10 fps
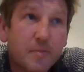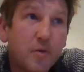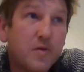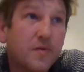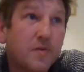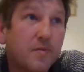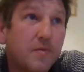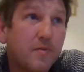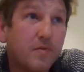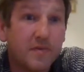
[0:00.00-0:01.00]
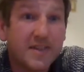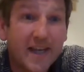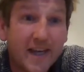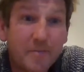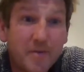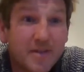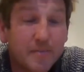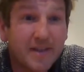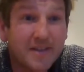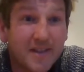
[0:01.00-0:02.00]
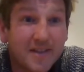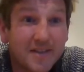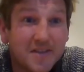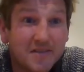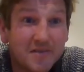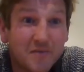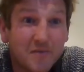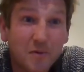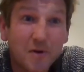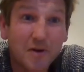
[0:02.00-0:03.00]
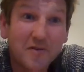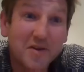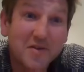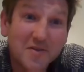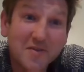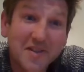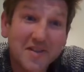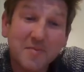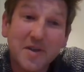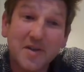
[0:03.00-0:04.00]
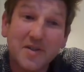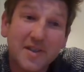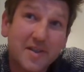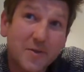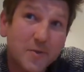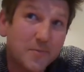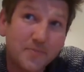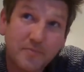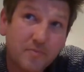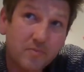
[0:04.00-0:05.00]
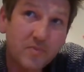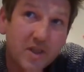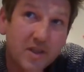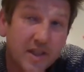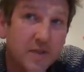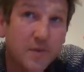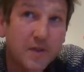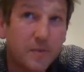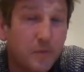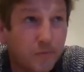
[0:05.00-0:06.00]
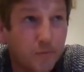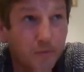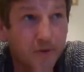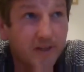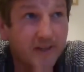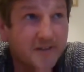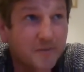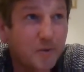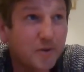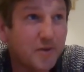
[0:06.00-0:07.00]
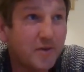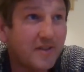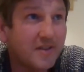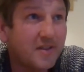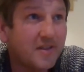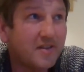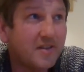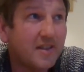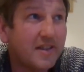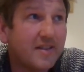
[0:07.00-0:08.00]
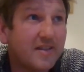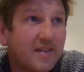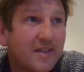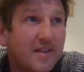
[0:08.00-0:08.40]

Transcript: I suppose for time is a big challenge for a lot of conservation, because I know that's why we really had the push on this year to get